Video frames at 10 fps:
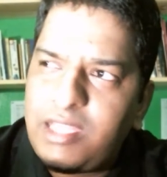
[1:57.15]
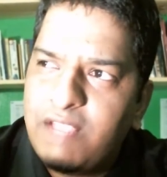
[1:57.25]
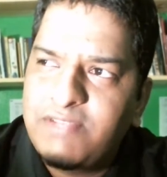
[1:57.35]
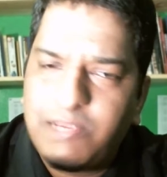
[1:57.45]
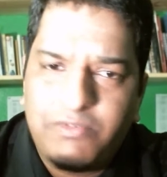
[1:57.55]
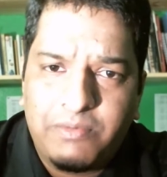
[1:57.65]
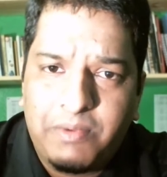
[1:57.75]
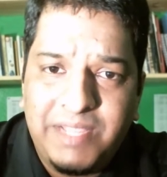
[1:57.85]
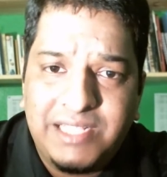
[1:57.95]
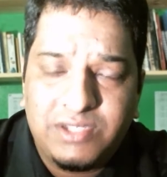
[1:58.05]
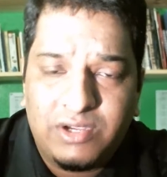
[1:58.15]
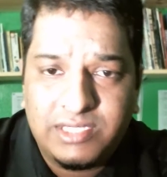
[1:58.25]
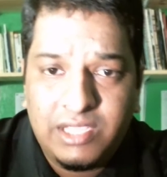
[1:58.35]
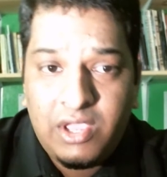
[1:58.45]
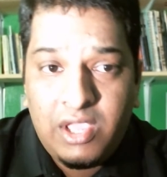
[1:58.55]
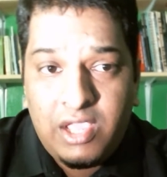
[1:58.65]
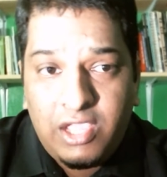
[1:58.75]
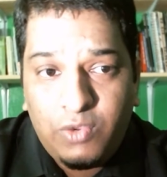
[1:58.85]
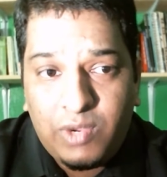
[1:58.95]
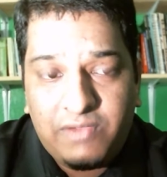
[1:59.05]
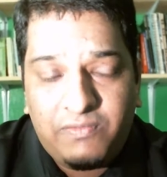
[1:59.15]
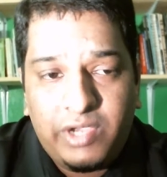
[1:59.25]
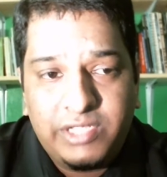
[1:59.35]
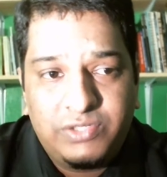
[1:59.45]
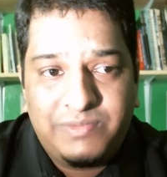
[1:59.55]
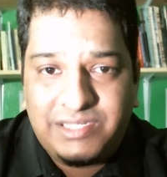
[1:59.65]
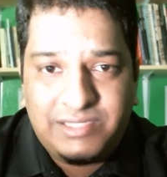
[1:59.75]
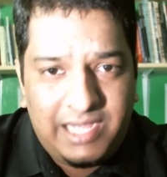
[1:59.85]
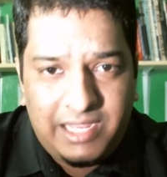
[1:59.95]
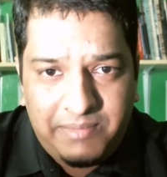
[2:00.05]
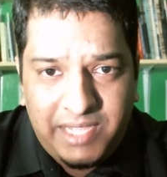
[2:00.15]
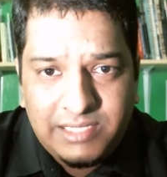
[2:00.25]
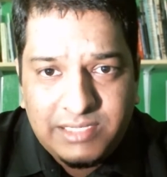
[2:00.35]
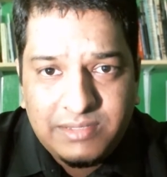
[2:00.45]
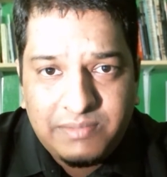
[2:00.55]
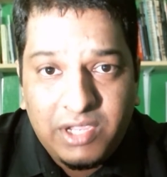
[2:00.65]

If it's coming from a meat source, you want to avoid too much red meat